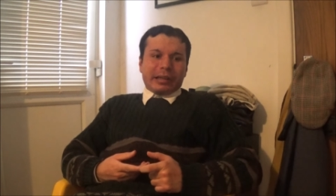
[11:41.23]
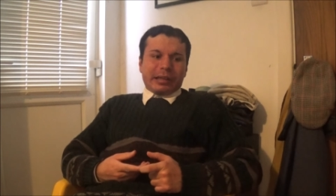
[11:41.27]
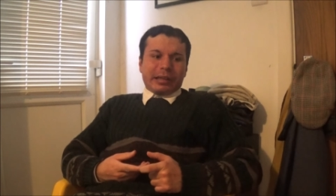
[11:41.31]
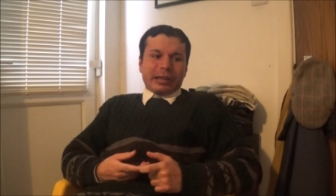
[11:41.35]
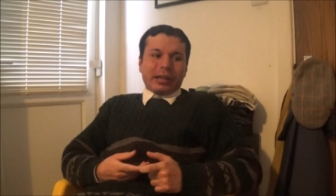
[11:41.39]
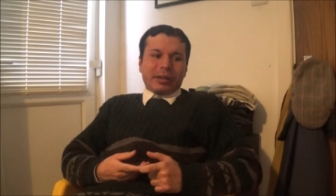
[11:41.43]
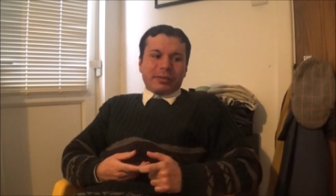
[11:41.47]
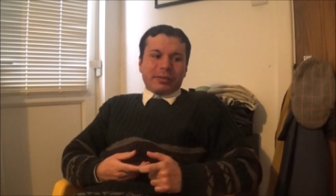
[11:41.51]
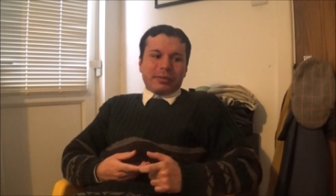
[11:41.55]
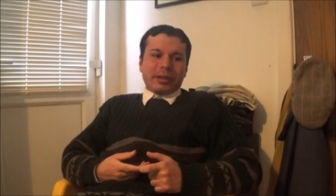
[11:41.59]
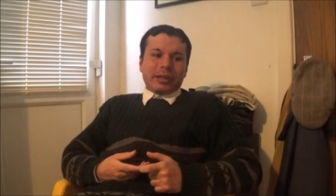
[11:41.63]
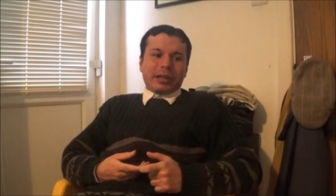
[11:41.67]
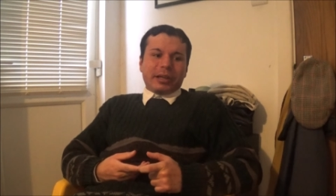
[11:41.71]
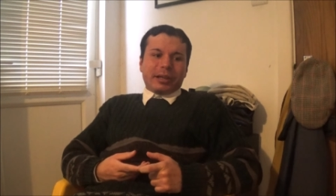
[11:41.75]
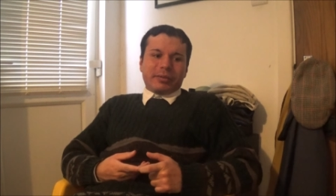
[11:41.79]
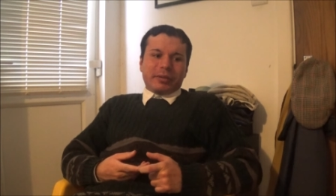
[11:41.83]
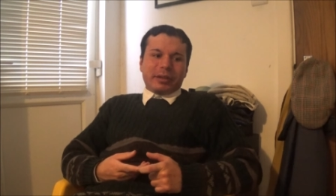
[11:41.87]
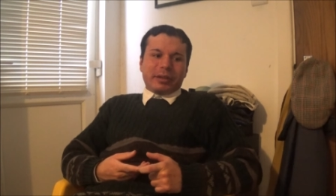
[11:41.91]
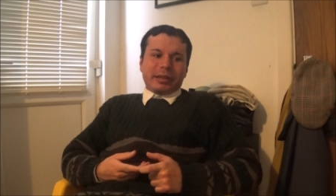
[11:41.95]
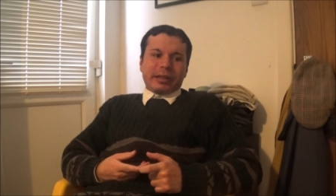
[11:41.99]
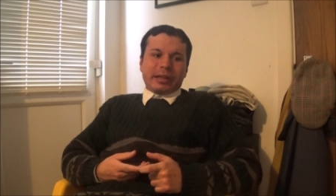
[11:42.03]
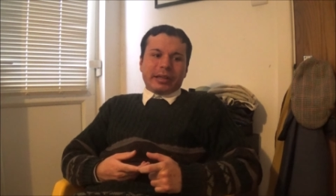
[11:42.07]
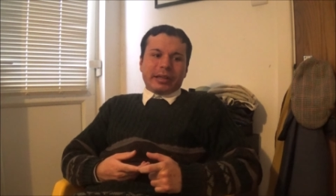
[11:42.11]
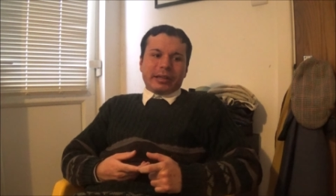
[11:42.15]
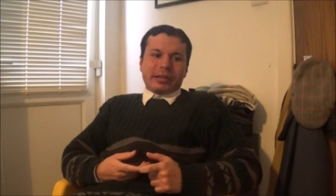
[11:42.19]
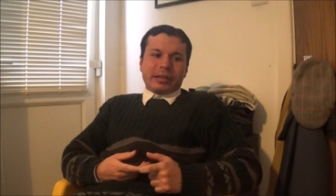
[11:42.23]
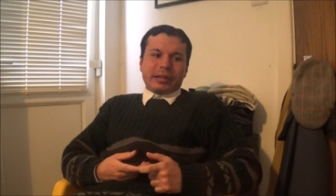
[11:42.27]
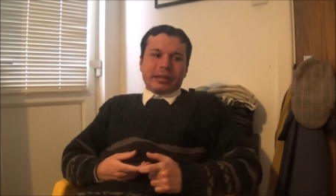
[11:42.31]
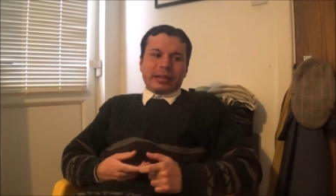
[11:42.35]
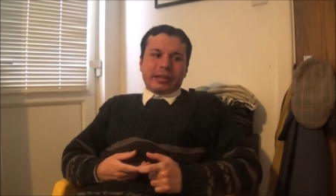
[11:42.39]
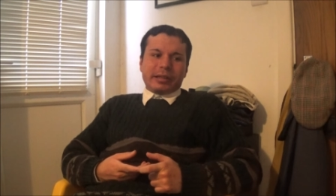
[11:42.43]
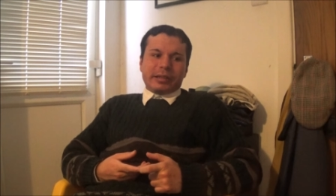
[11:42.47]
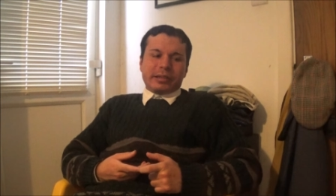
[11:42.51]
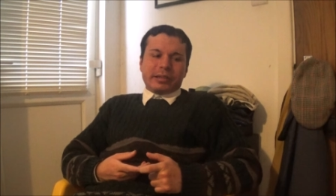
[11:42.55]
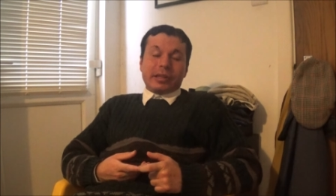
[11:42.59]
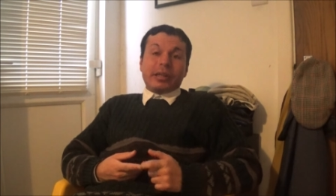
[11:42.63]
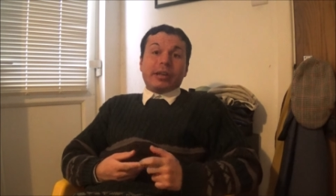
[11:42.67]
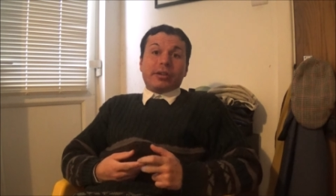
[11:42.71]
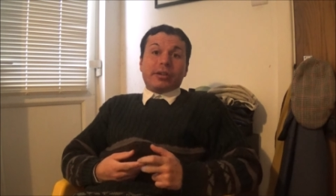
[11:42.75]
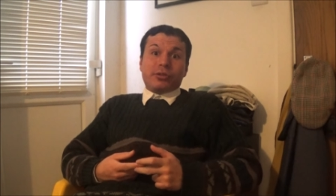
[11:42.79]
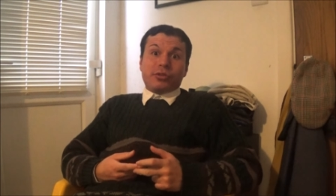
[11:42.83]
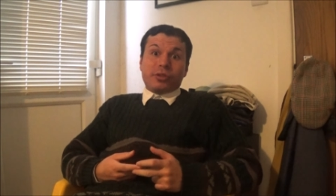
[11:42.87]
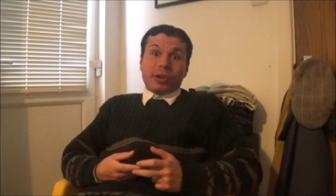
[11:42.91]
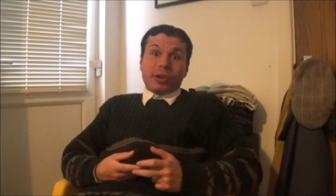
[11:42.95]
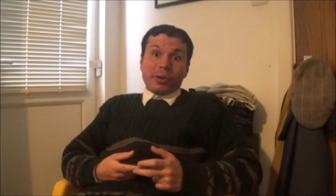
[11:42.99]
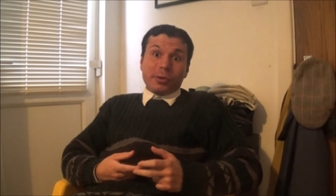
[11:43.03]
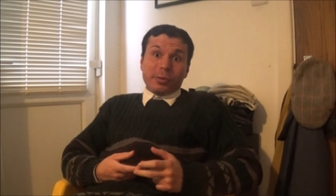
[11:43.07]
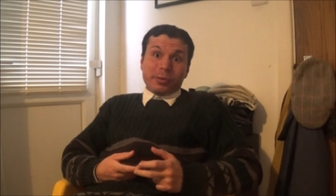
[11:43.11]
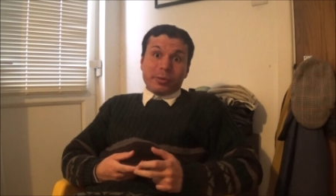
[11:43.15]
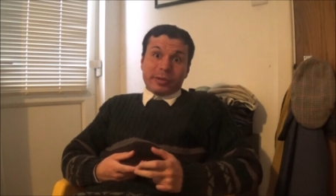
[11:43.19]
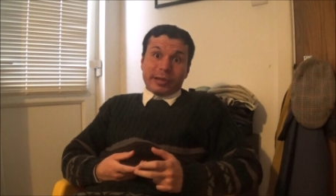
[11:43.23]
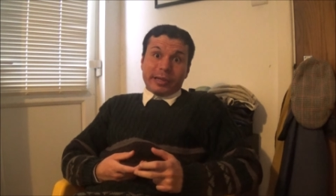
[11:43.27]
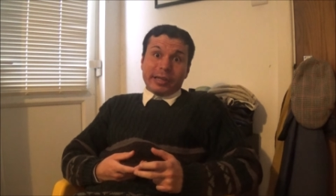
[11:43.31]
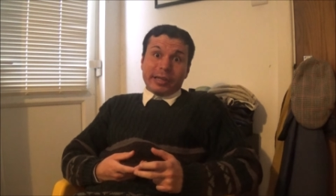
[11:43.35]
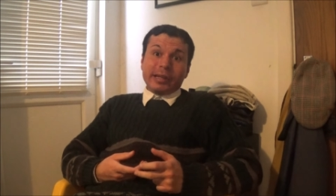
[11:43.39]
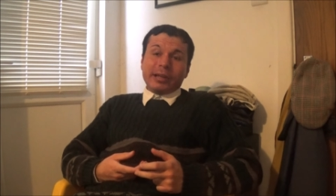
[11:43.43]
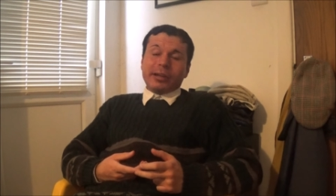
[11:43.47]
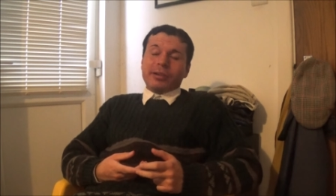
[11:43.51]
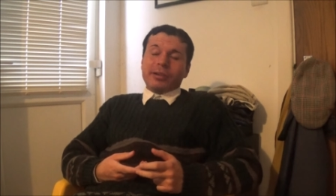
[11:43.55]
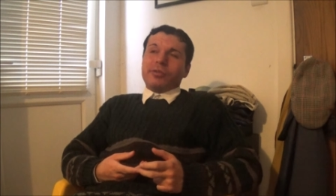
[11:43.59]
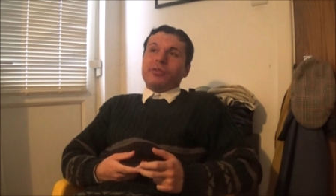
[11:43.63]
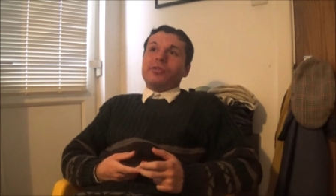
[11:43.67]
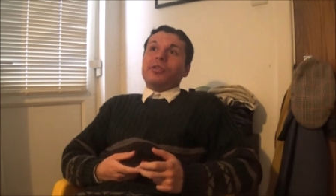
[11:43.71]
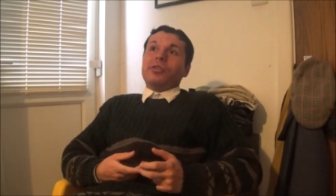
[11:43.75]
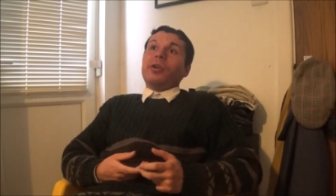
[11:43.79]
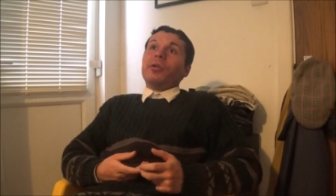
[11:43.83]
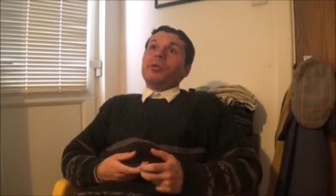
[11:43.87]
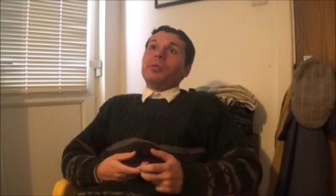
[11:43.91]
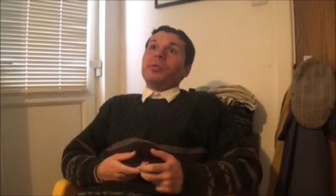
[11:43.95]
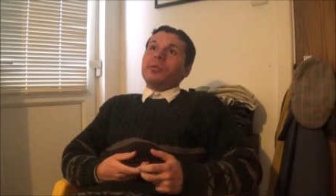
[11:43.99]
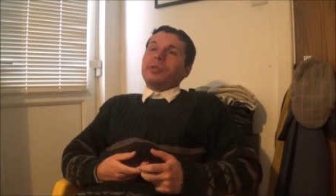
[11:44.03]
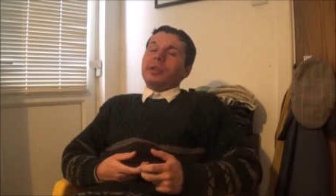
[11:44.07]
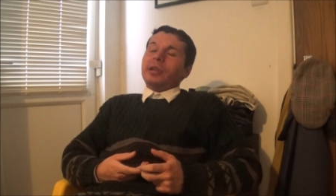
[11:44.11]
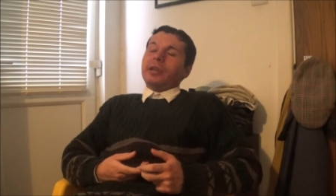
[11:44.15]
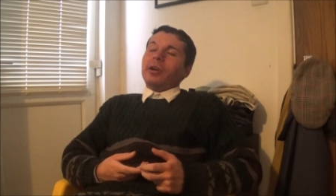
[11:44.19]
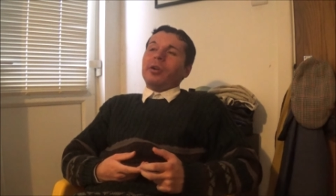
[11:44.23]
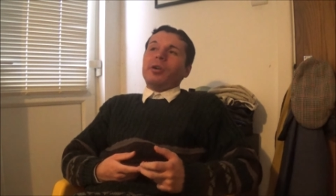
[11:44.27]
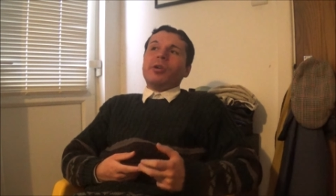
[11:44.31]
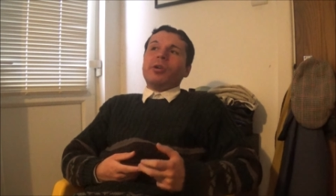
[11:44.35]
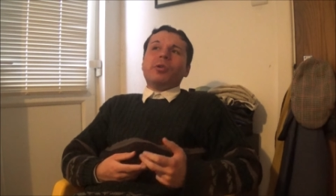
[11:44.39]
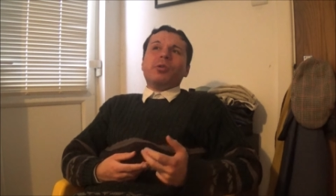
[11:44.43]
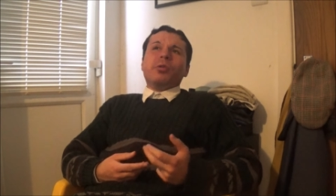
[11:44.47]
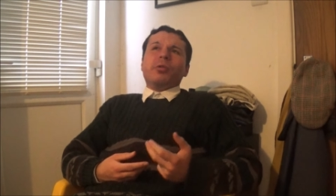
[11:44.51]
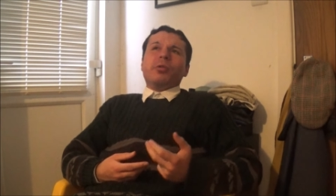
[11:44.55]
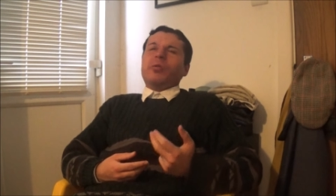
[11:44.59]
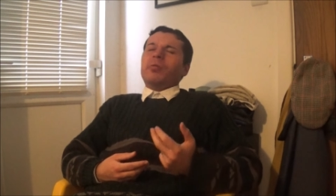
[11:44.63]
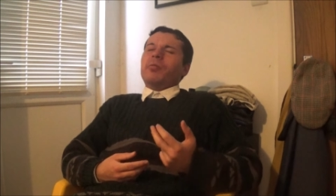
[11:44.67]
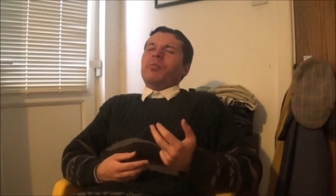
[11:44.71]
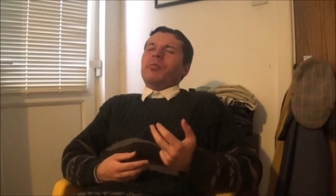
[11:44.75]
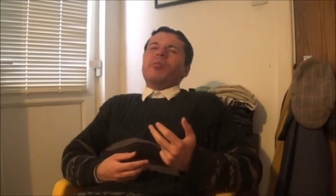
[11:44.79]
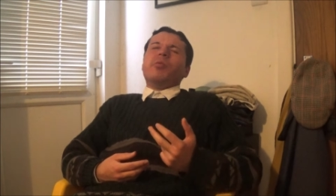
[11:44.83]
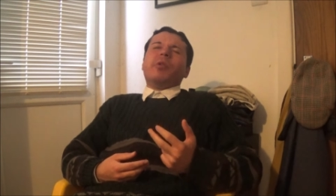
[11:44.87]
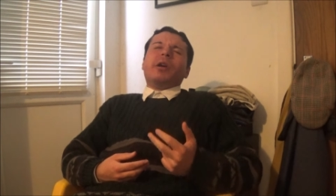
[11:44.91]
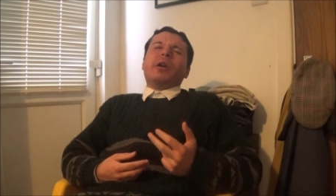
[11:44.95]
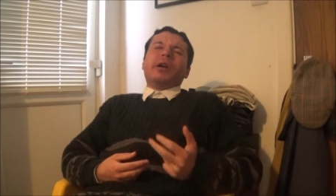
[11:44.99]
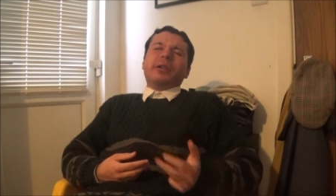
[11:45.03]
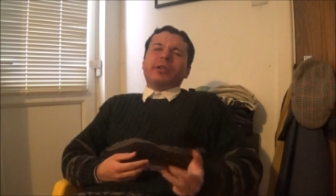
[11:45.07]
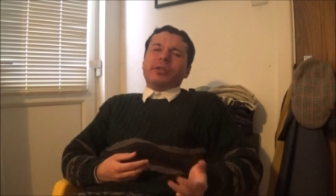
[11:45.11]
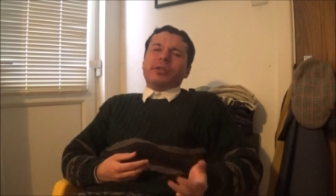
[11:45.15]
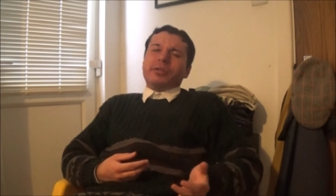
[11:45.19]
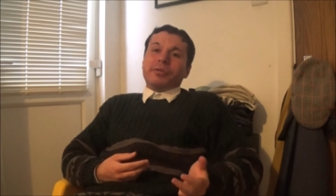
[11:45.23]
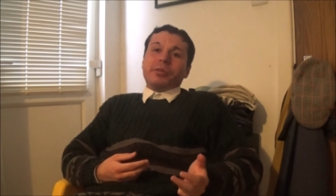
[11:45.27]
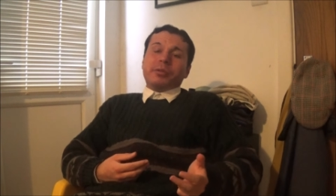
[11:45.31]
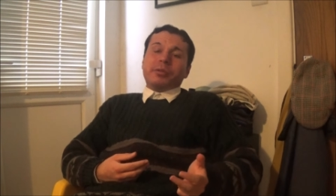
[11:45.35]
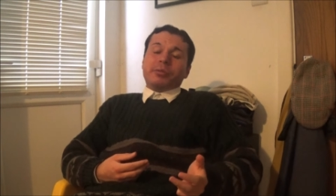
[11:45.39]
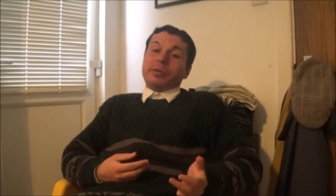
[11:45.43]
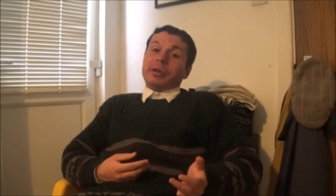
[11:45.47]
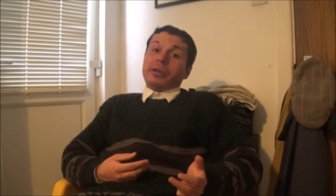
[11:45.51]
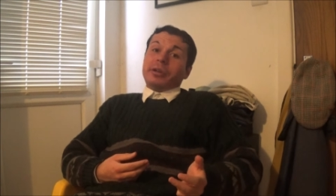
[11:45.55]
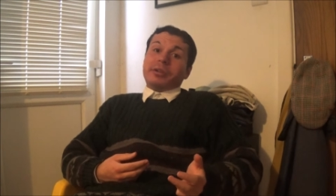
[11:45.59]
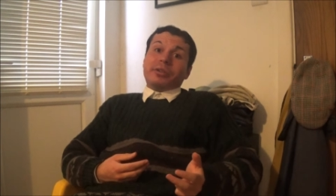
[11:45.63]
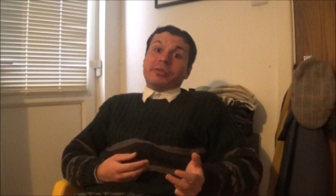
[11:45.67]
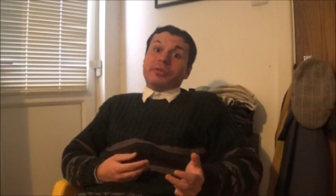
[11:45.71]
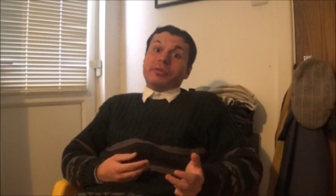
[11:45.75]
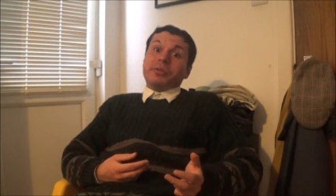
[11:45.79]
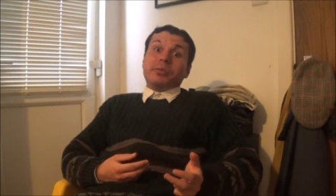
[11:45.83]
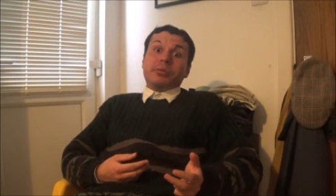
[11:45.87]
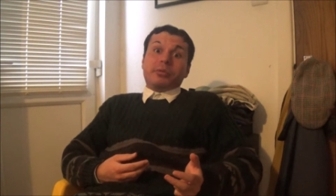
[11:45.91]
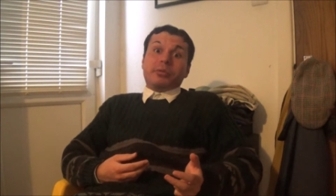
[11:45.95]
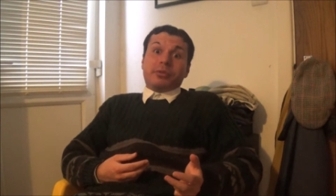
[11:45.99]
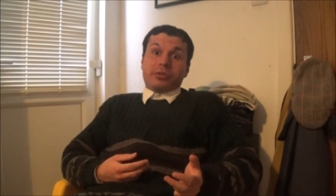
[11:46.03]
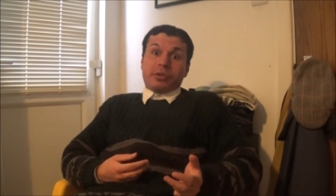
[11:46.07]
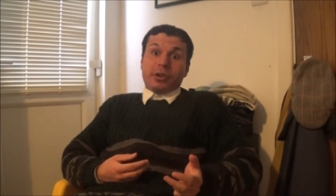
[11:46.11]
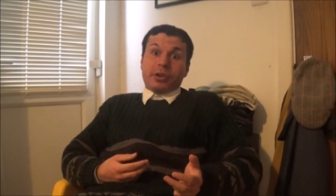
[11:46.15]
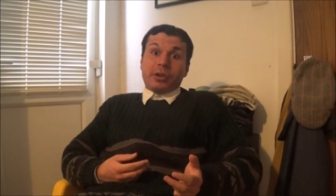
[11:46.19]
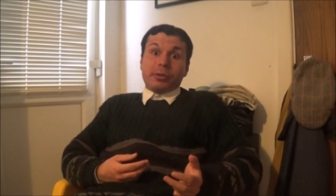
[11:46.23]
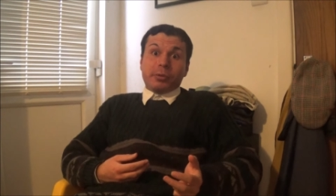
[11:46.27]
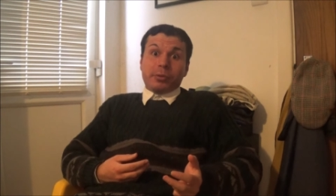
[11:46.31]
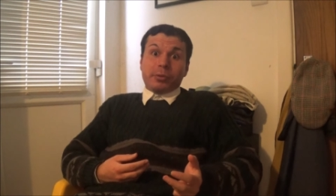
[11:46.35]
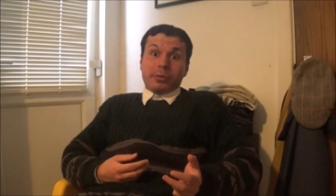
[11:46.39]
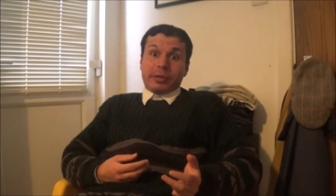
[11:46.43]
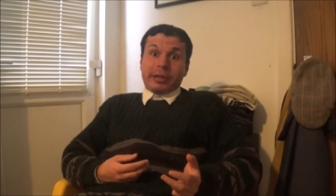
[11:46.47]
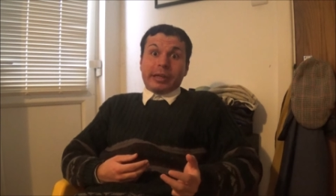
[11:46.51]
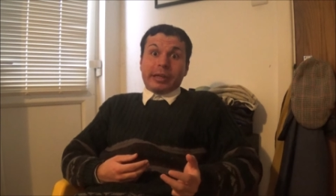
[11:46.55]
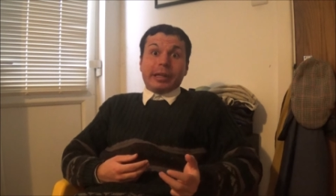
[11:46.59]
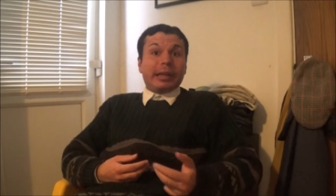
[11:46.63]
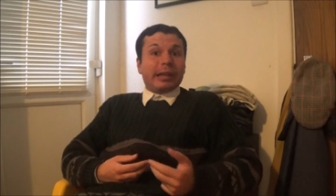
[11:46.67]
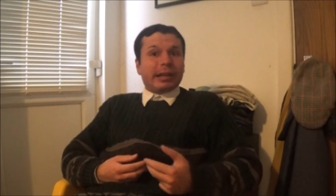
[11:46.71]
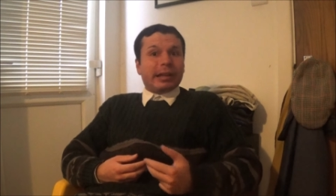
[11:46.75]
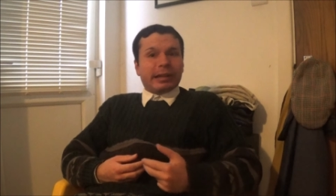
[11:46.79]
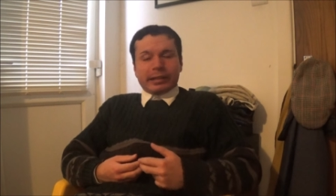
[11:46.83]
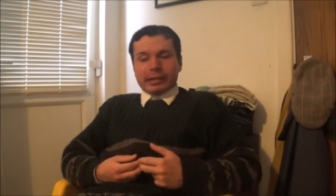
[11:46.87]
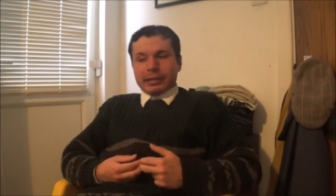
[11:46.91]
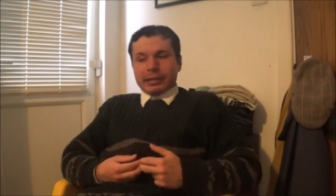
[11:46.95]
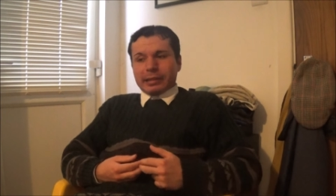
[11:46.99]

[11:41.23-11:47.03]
lovely, lovely lady Lindsay. Jodie, oh wonderful, wonderful Jodie.